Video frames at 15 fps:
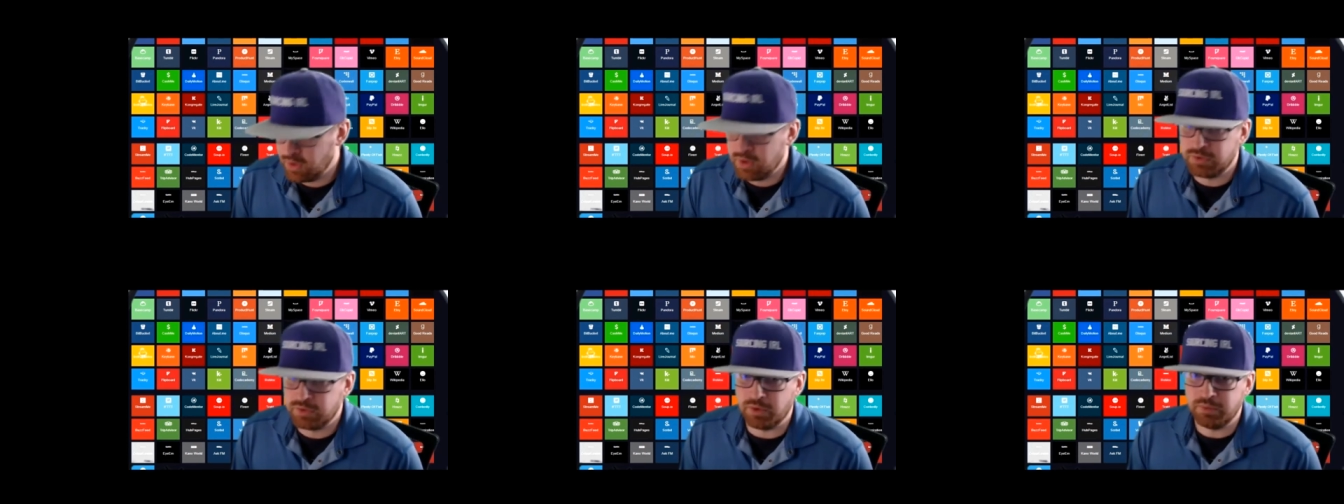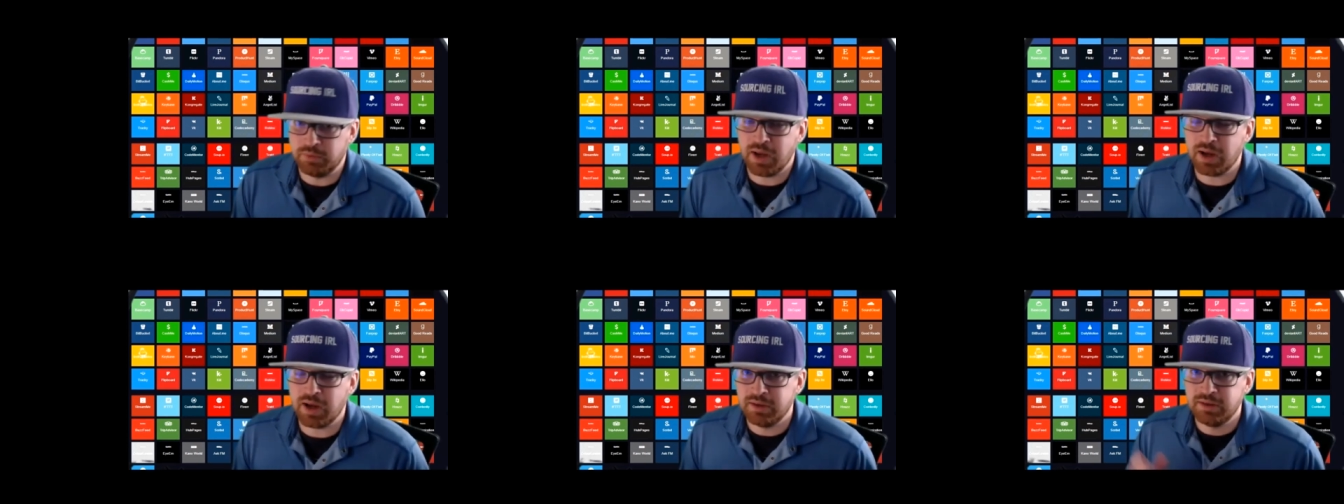So
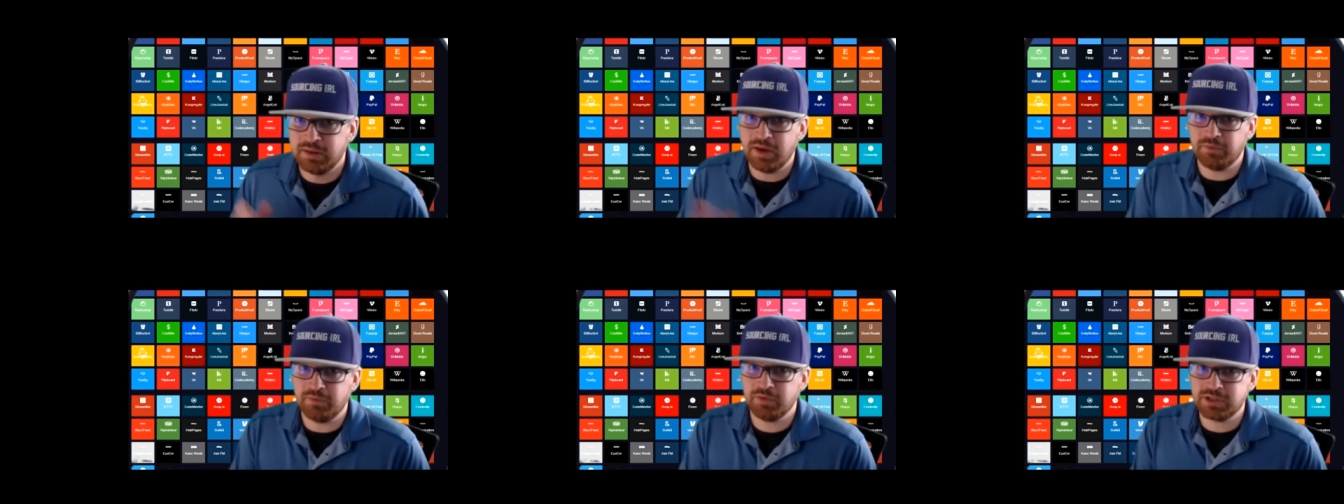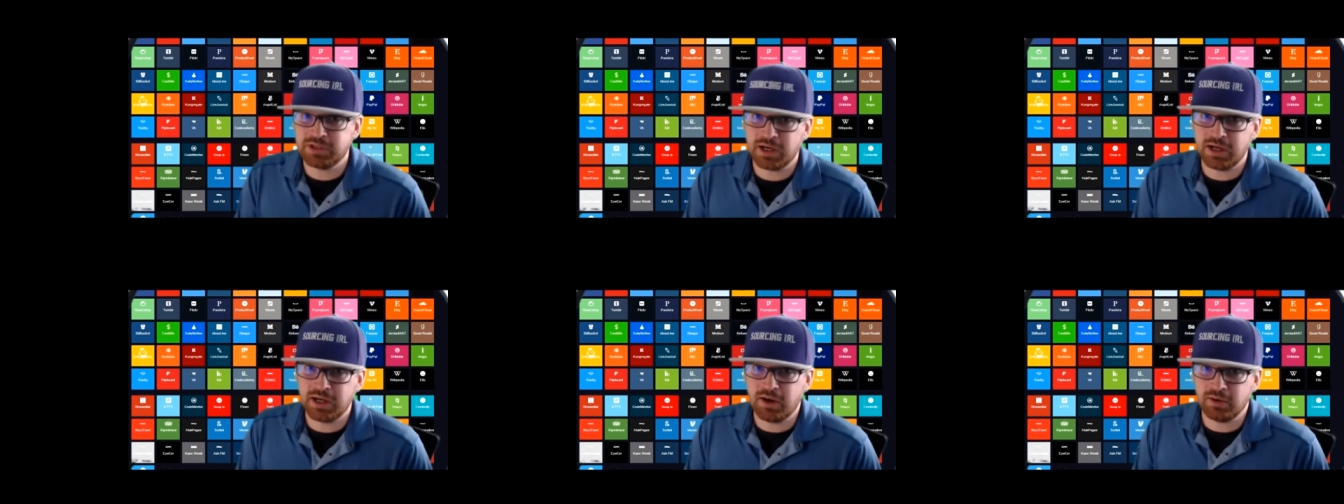yeah, definitely
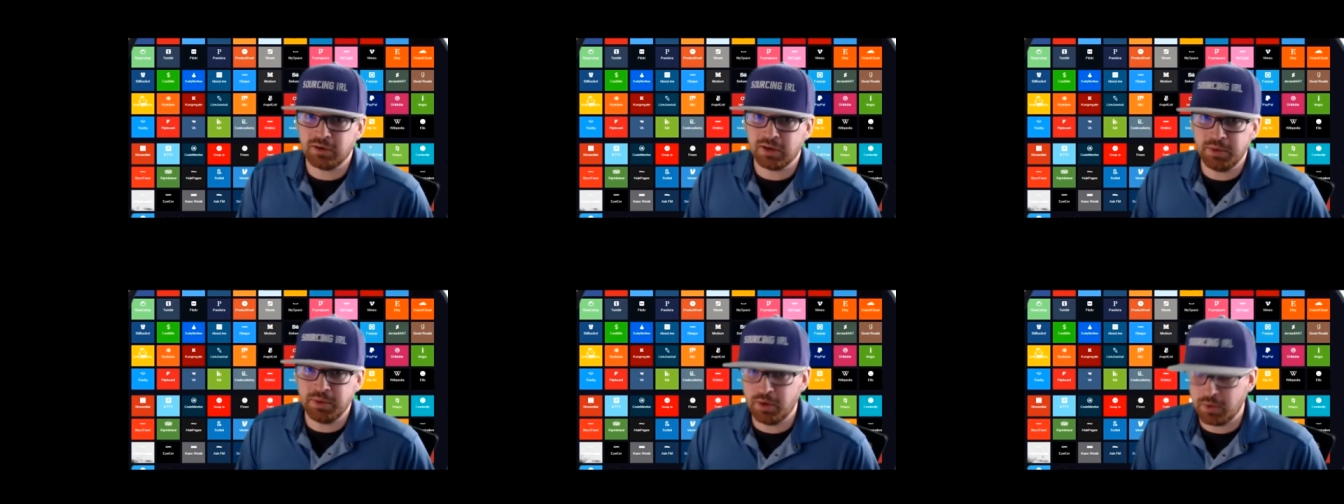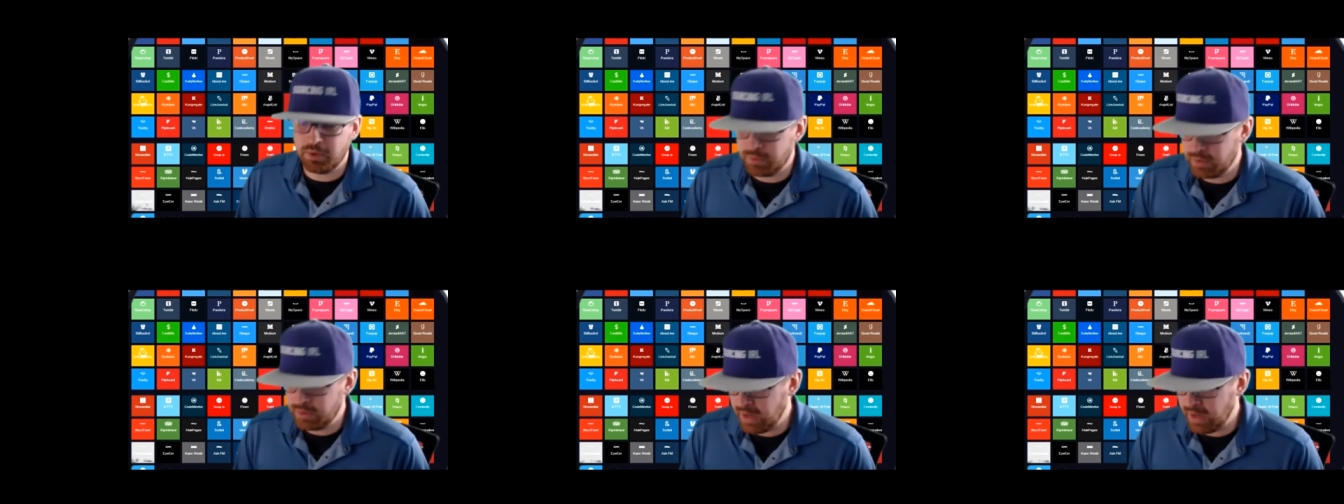check it out. Let me know.